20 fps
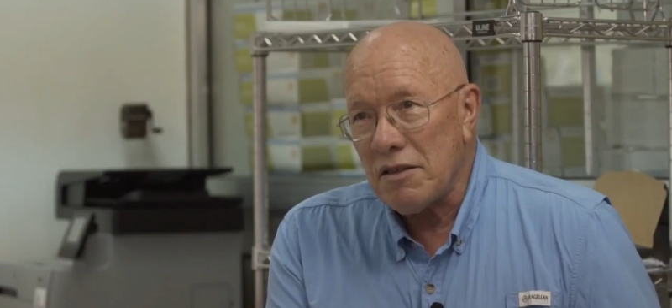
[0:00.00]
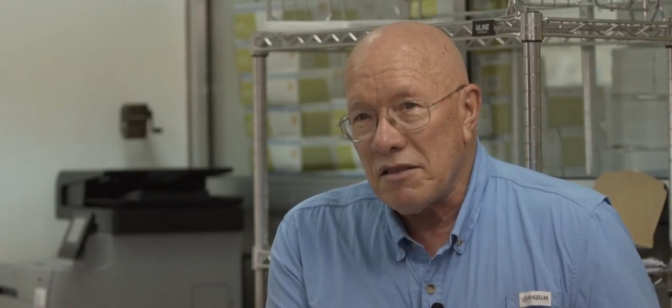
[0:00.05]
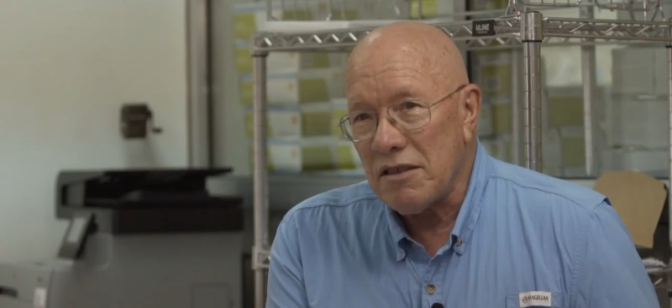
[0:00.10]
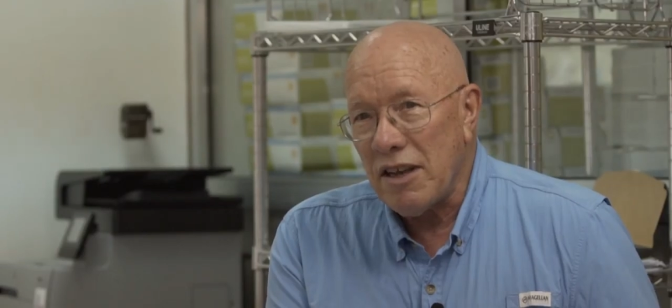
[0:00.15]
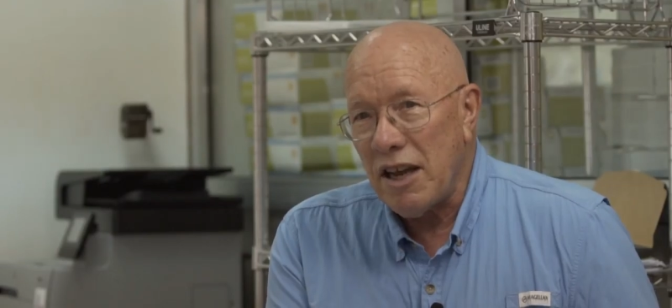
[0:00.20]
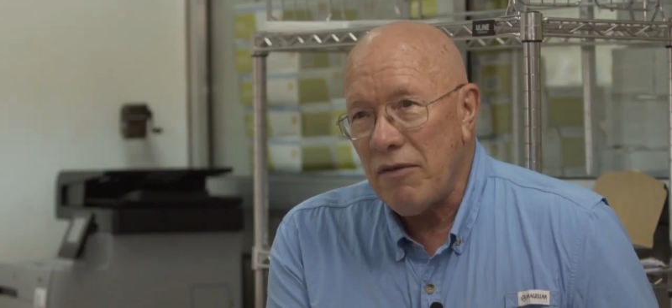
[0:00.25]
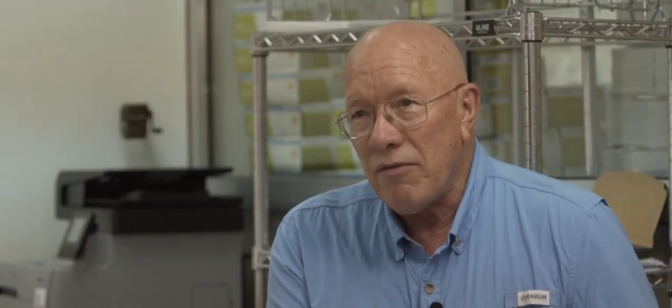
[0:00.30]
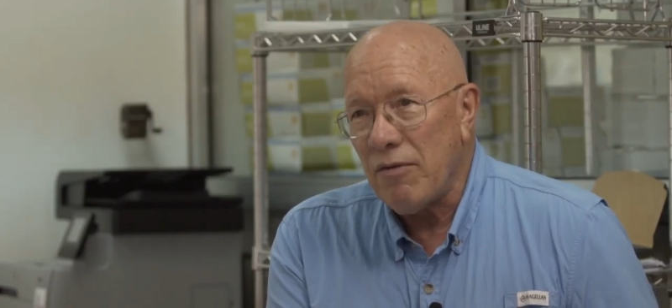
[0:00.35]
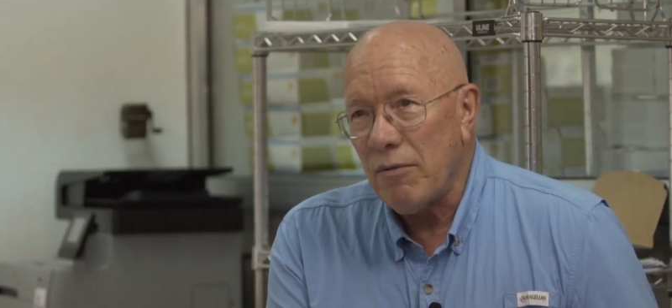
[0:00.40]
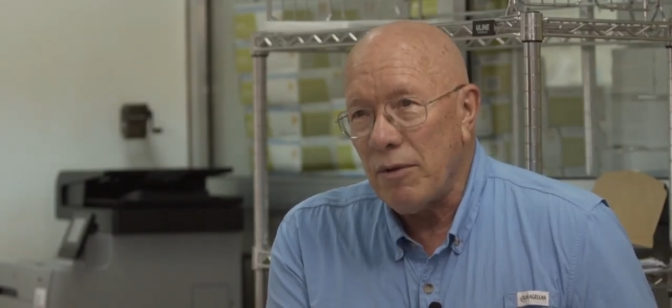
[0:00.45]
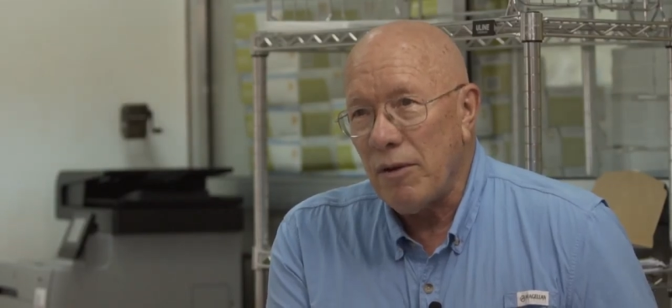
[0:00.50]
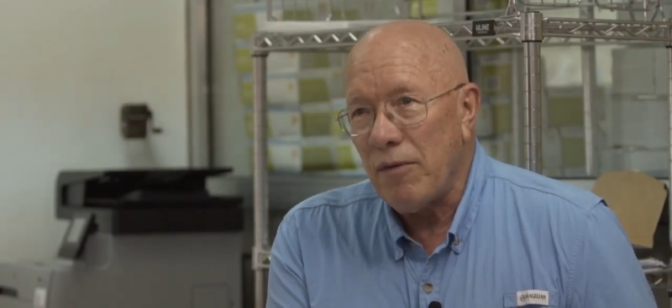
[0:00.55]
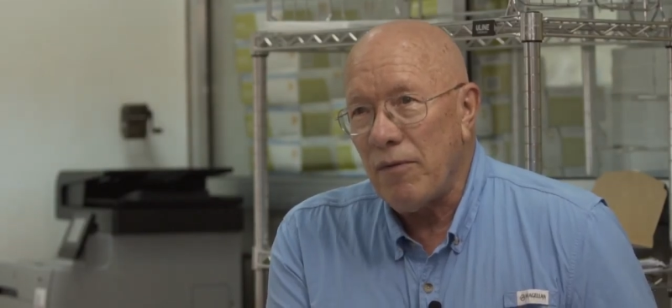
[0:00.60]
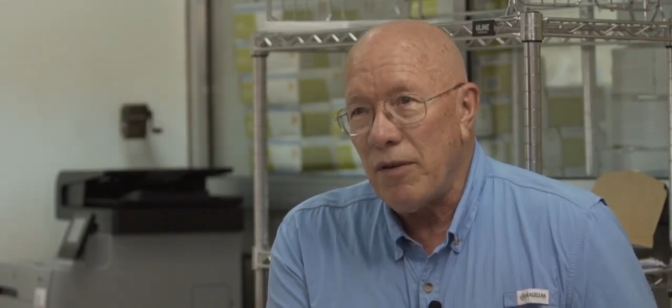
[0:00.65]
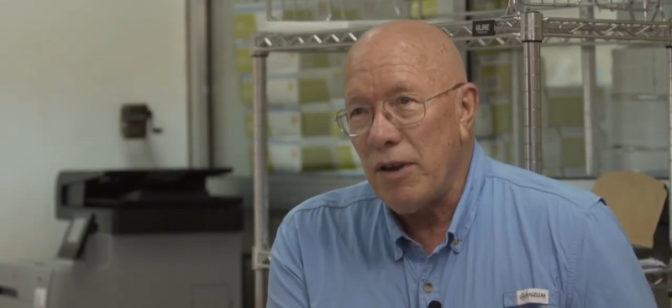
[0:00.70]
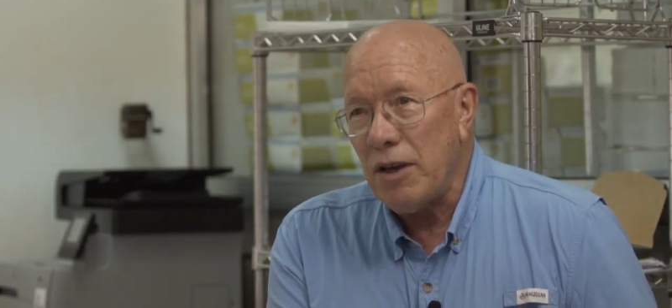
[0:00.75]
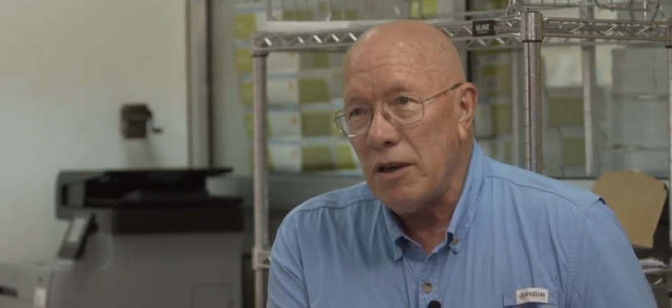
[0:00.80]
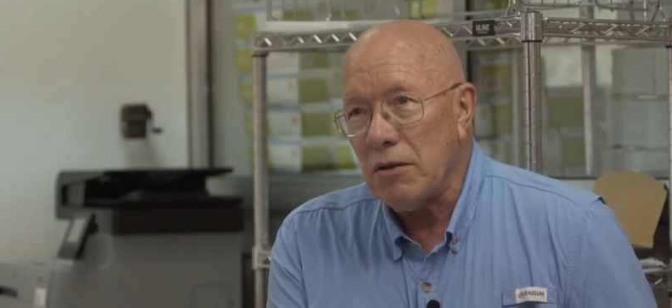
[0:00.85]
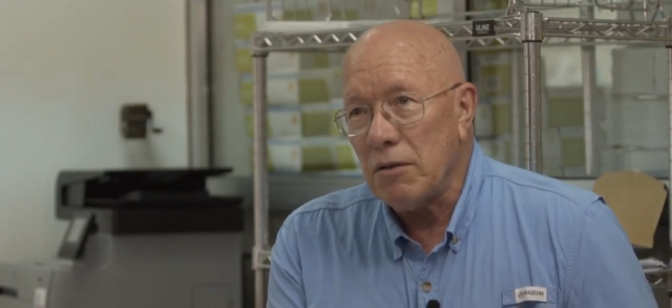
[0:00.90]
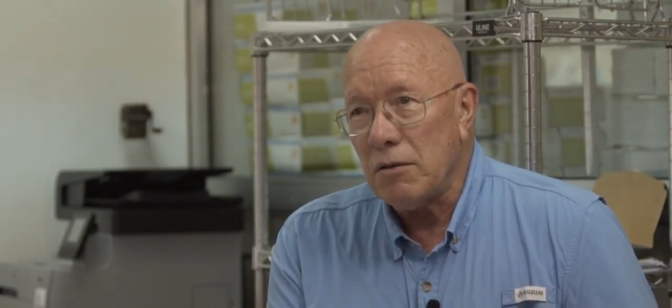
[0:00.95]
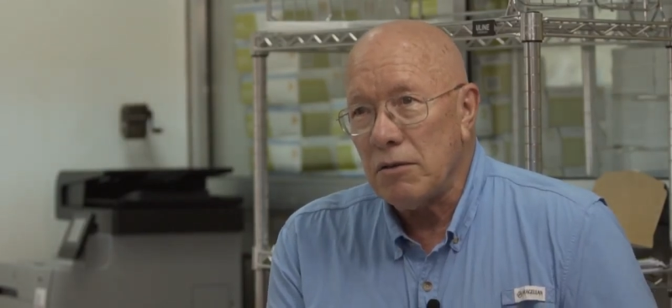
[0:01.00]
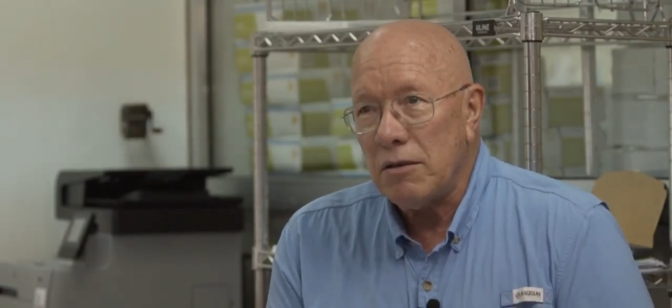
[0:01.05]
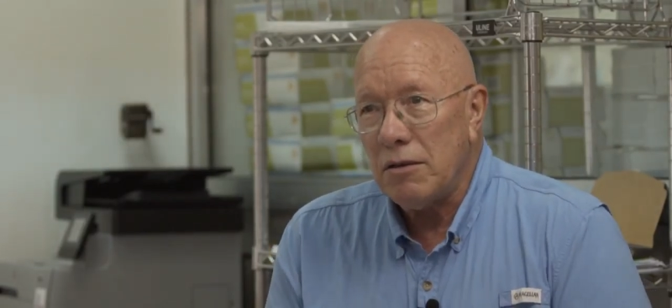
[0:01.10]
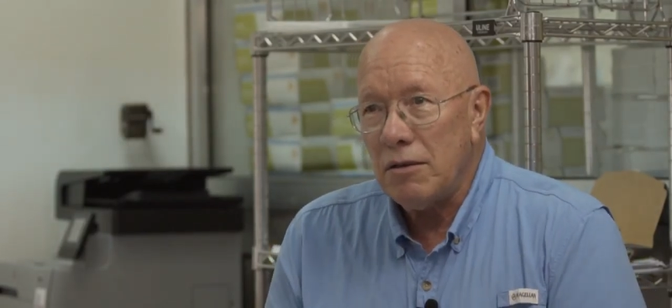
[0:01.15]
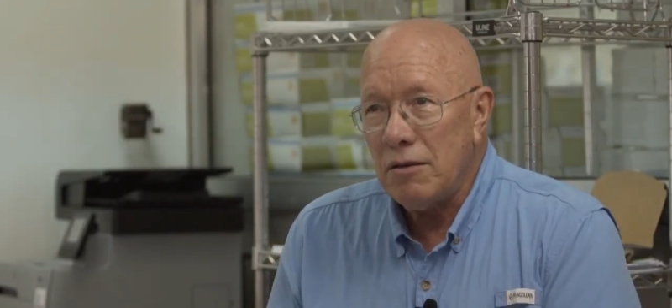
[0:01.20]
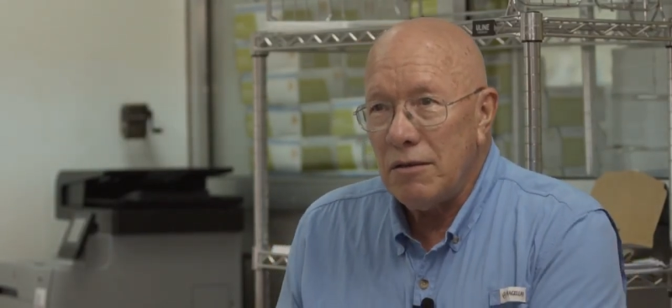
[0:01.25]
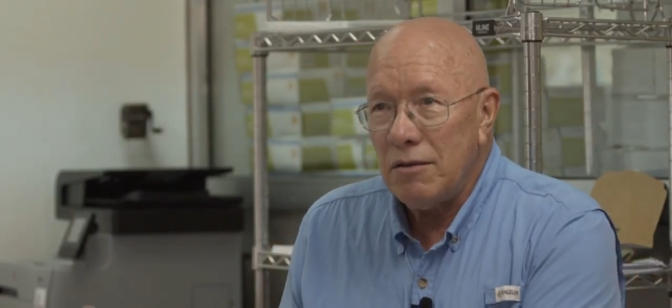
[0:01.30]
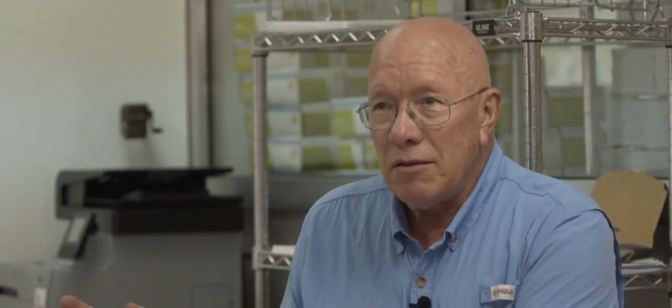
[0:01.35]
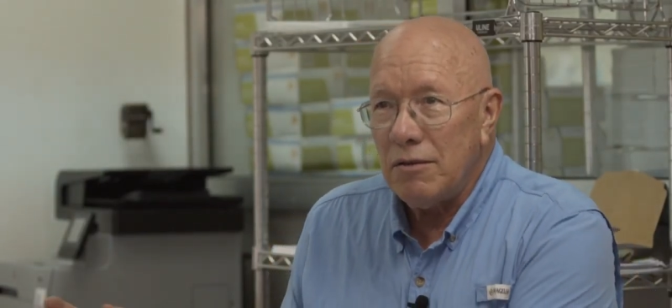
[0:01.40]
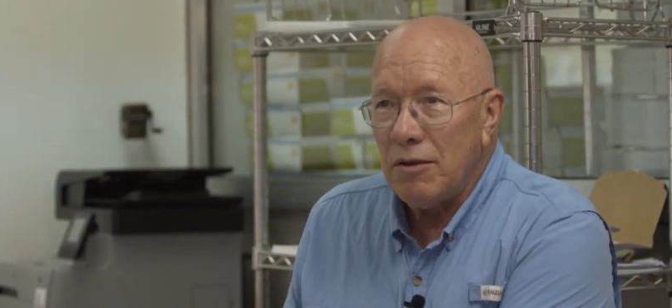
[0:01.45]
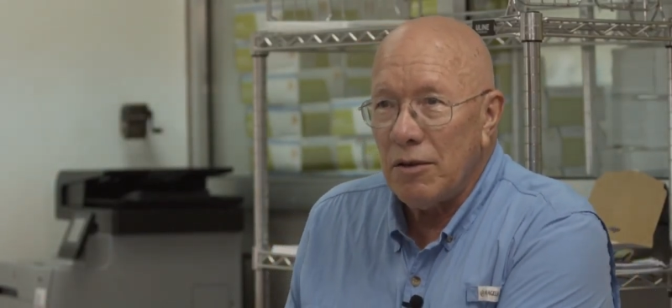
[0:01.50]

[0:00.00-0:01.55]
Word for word: let's say, from the field